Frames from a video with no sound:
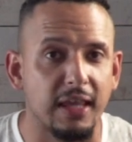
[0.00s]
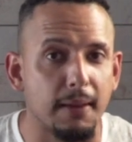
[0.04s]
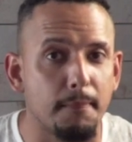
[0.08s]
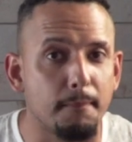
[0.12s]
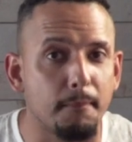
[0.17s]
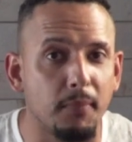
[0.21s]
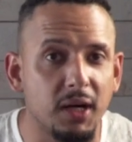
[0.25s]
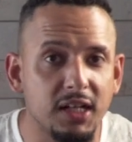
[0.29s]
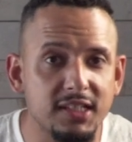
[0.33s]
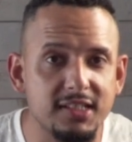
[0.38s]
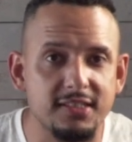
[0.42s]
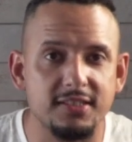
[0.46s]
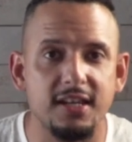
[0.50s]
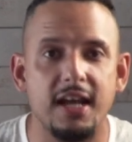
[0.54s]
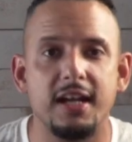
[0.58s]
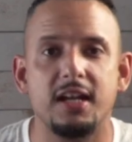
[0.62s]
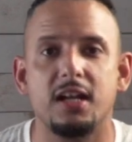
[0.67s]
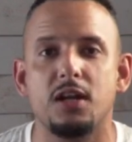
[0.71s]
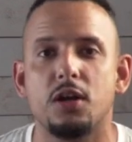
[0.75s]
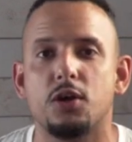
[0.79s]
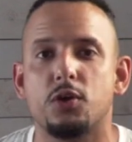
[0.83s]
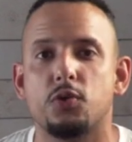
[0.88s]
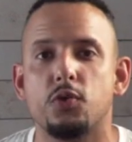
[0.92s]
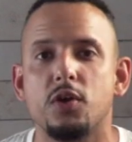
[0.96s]
They must
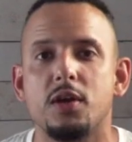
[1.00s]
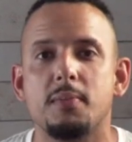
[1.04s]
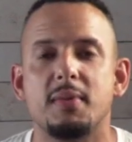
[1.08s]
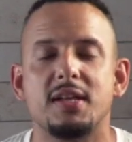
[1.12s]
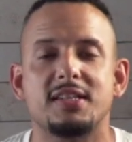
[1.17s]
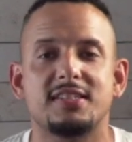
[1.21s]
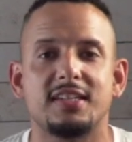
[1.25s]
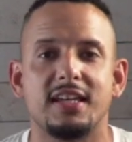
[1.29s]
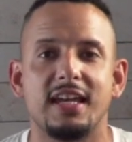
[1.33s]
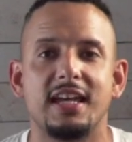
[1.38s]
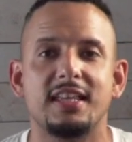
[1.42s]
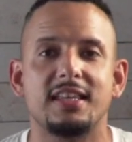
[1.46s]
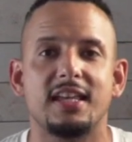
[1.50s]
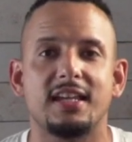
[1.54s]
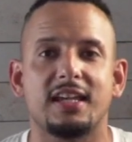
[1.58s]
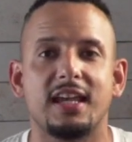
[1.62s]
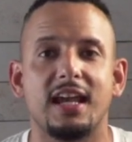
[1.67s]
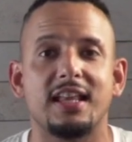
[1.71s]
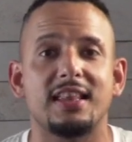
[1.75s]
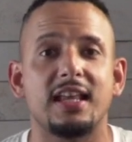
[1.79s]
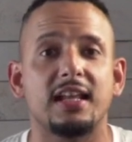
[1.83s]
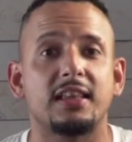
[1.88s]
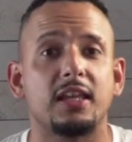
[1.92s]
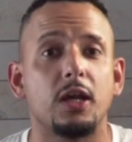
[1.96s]
sign an agreement to
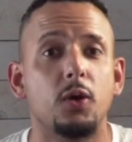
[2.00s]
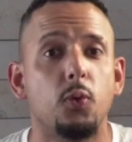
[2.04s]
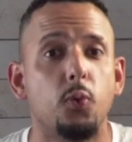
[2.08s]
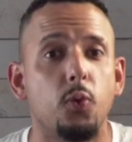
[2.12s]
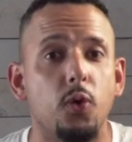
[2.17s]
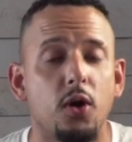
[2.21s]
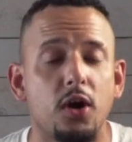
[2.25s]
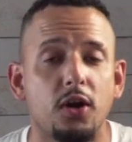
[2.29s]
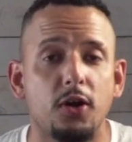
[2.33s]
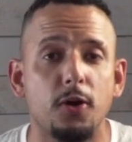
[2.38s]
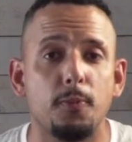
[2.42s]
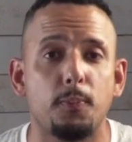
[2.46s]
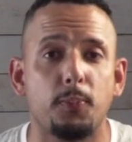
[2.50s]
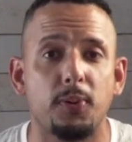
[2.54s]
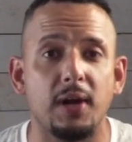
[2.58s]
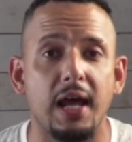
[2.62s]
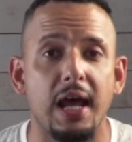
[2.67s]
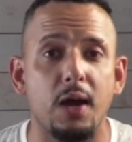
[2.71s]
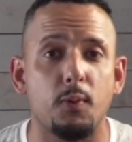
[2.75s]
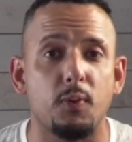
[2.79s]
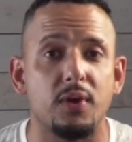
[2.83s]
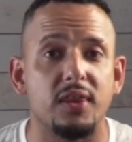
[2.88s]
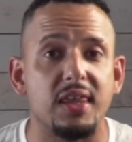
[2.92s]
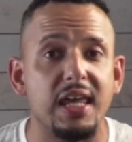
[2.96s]
indicate that they will
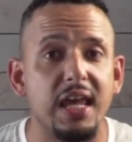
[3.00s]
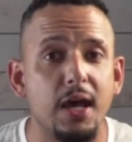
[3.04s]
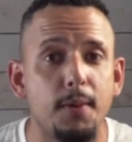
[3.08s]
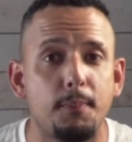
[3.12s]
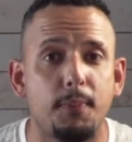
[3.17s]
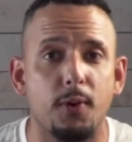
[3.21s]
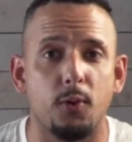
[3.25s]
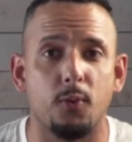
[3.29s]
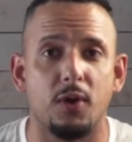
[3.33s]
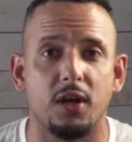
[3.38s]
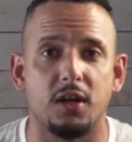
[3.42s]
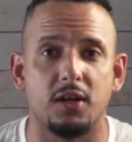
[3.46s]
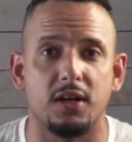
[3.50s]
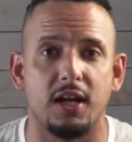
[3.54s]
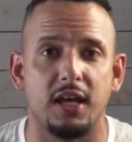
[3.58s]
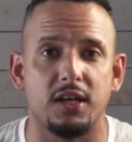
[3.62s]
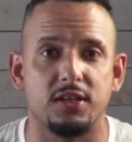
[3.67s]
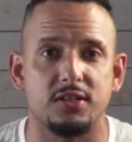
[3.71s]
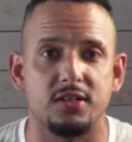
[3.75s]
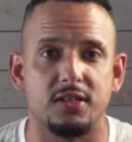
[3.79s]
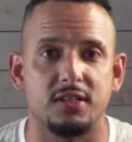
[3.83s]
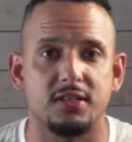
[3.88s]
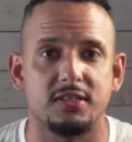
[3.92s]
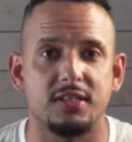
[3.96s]
comply with Hipaa
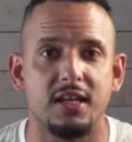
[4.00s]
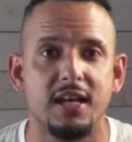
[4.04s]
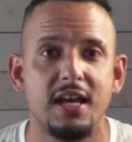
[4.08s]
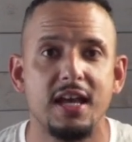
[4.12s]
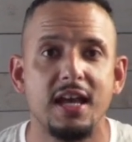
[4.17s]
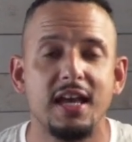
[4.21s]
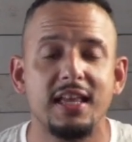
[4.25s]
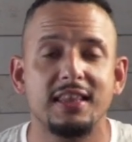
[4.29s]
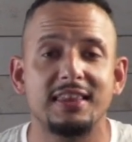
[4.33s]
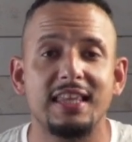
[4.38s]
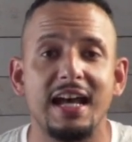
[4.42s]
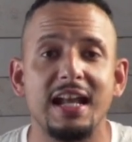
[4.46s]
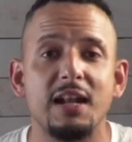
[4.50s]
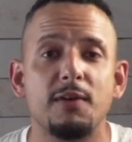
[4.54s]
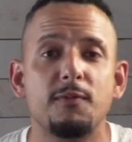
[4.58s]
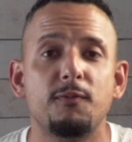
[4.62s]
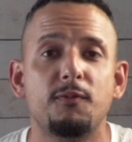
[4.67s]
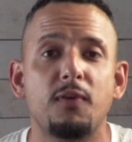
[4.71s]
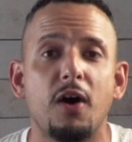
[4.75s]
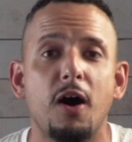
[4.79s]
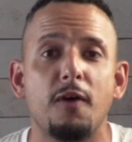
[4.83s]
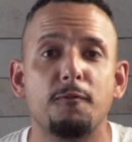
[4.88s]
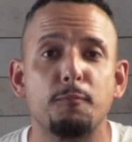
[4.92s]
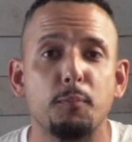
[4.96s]
regulations that
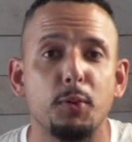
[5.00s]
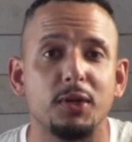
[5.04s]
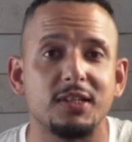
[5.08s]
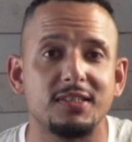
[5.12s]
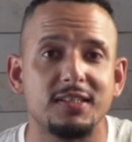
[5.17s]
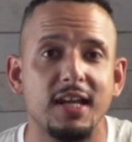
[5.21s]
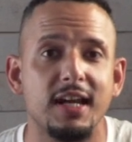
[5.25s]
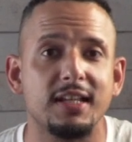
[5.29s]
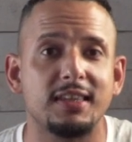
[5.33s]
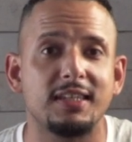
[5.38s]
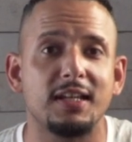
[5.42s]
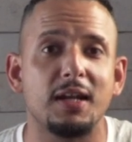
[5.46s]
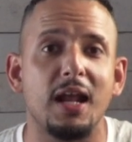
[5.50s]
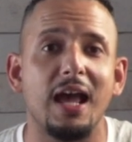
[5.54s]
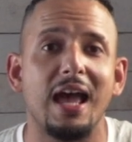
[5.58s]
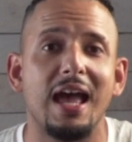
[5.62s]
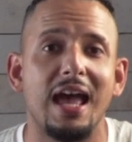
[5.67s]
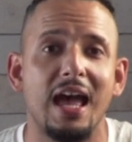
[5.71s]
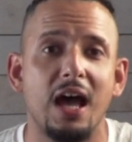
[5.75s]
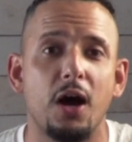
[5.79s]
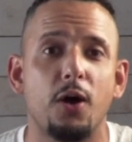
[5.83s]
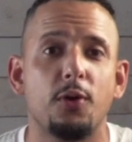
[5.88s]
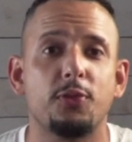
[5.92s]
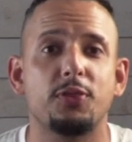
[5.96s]
involve
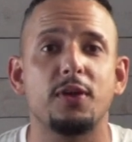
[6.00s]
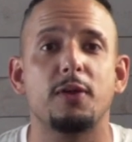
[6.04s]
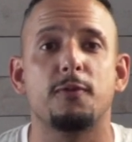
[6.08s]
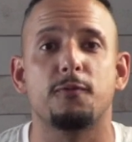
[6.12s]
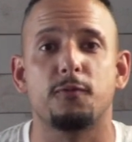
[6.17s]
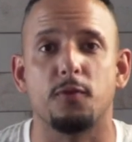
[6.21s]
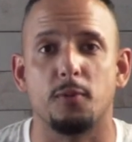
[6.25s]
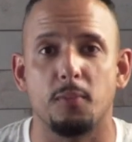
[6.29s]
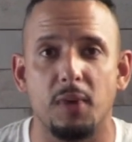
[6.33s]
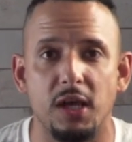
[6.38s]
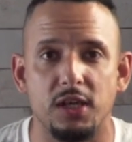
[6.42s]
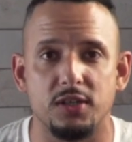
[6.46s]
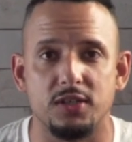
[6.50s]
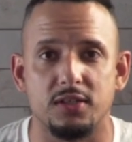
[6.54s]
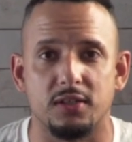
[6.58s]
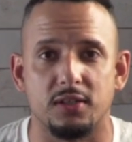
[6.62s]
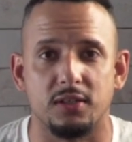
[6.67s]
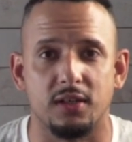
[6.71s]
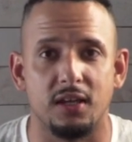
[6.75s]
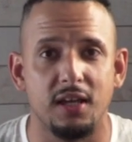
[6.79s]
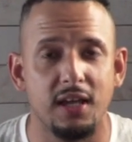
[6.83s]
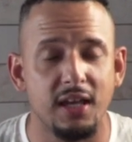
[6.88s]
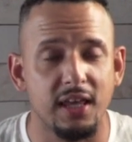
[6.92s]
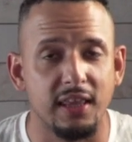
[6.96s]
protected health
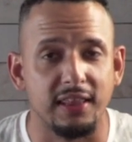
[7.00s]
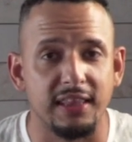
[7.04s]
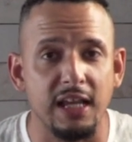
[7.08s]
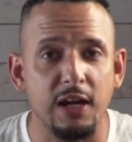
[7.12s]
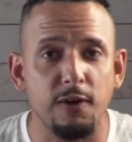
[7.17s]
information.